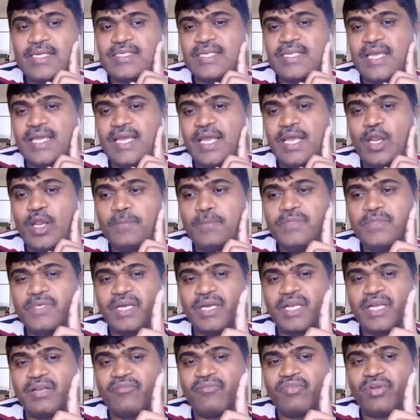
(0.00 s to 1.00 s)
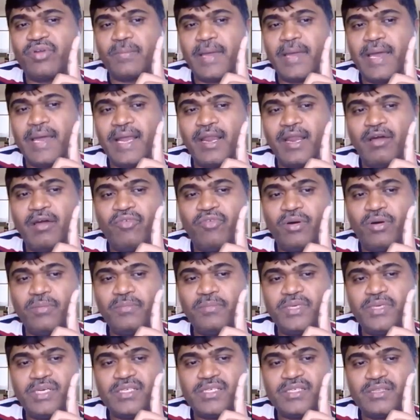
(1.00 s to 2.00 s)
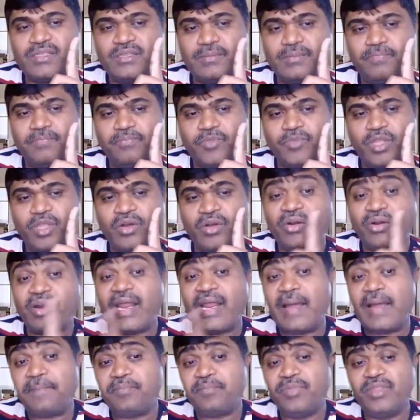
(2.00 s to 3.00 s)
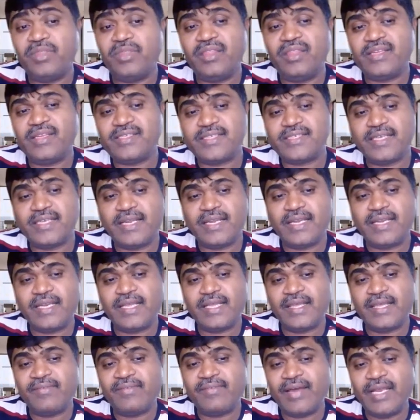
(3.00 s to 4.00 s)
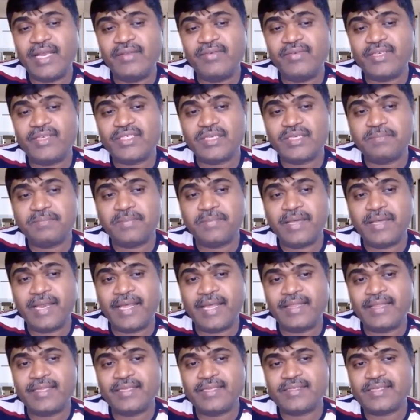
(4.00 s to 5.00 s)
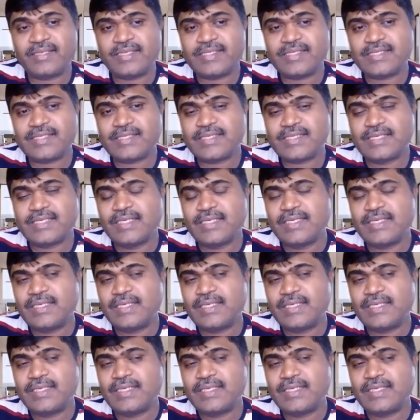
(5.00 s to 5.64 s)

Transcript: single object from array of objects, you have to wrap this in an evaluation parenthesis.